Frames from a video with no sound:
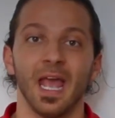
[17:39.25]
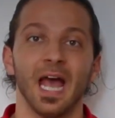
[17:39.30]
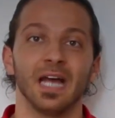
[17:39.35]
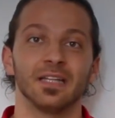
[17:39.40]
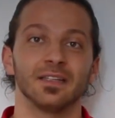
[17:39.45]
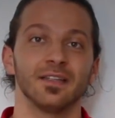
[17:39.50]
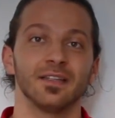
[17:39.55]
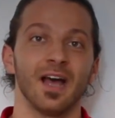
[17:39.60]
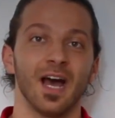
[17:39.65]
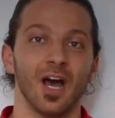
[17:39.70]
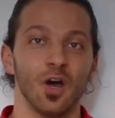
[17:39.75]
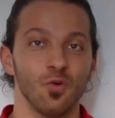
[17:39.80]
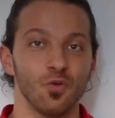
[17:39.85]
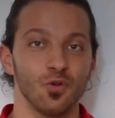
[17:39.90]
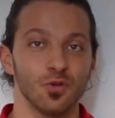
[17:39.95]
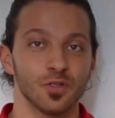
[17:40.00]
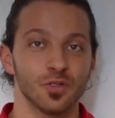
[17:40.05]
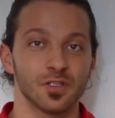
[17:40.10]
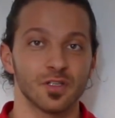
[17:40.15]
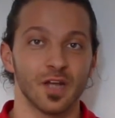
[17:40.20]
and now
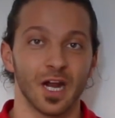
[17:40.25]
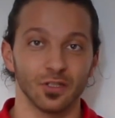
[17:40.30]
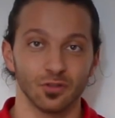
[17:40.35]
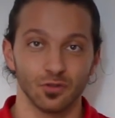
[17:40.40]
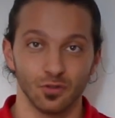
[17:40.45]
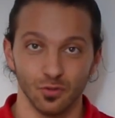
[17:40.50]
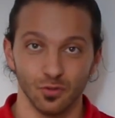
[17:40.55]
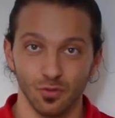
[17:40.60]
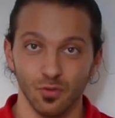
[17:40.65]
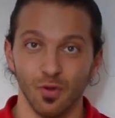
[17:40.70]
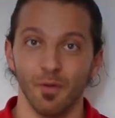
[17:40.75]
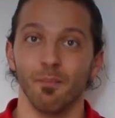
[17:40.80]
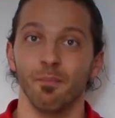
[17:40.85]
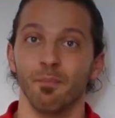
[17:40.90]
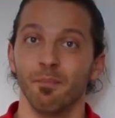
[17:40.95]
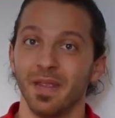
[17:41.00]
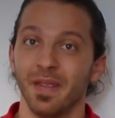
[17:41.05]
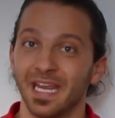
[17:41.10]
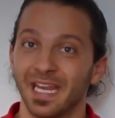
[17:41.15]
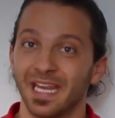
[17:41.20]
you start to
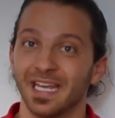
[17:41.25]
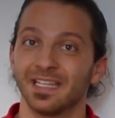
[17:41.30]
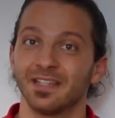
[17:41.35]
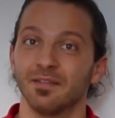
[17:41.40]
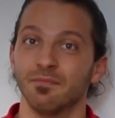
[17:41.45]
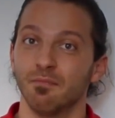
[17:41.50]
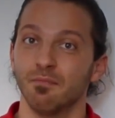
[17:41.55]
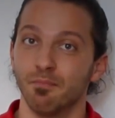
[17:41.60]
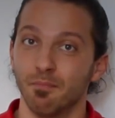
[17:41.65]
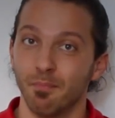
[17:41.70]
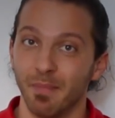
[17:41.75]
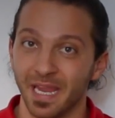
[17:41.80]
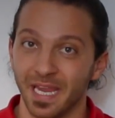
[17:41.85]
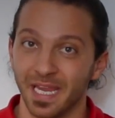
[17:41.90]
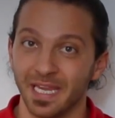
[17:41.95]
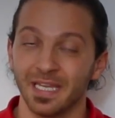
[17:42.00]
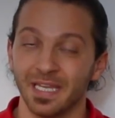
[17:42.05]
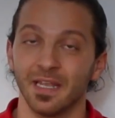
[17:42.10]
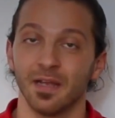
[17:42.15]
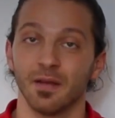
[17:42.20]
make it
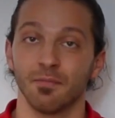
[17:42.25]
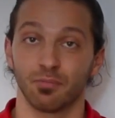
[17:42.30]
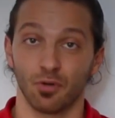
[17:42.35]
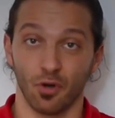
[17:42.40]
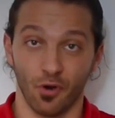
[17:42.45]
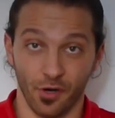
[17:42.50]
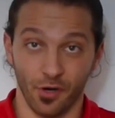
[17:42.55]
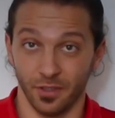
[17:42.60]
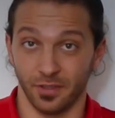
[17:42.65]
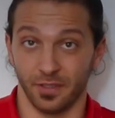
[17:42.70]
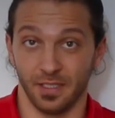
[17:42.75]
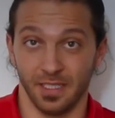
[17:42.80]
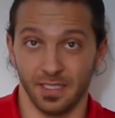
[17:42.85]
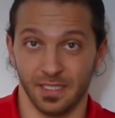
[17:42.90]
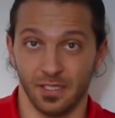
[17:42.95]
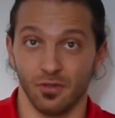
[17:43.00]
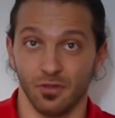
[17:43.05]
main priorities.